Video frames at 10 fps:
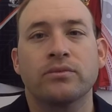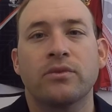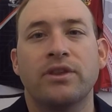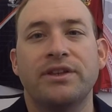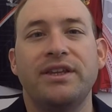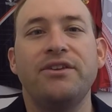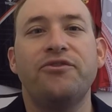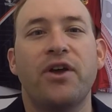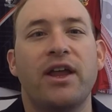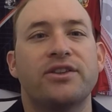the
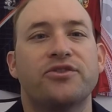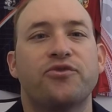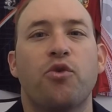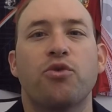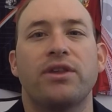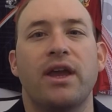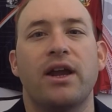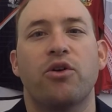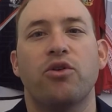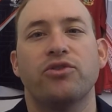defense for the
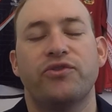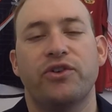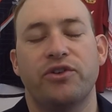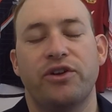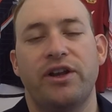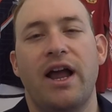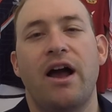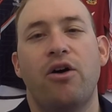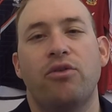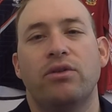Arrows figured it
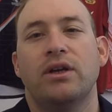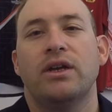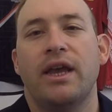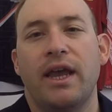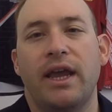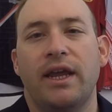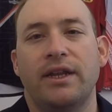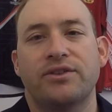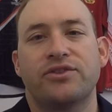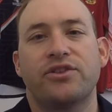out
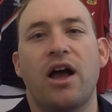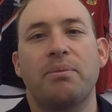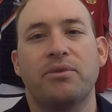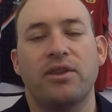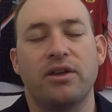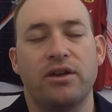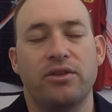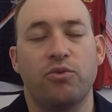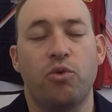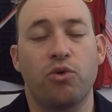and stopped
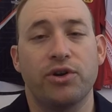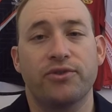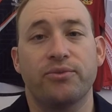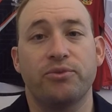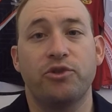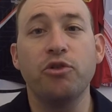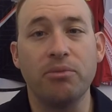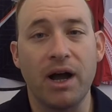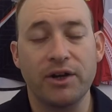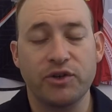the Warriors from doing
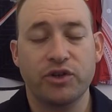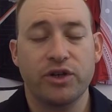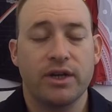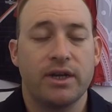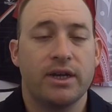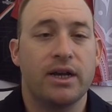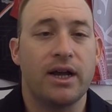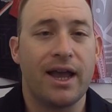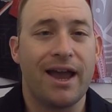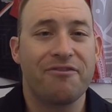much.
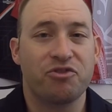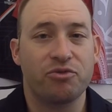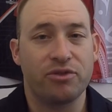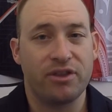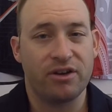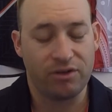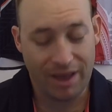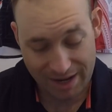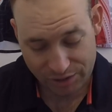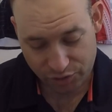after their
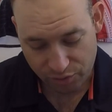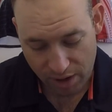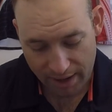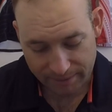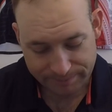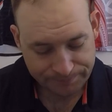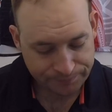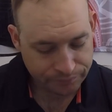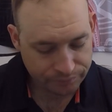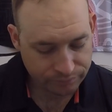last try.
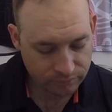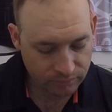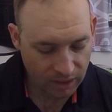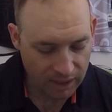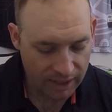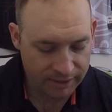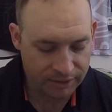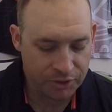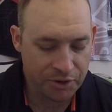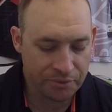And,
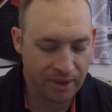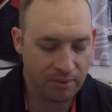they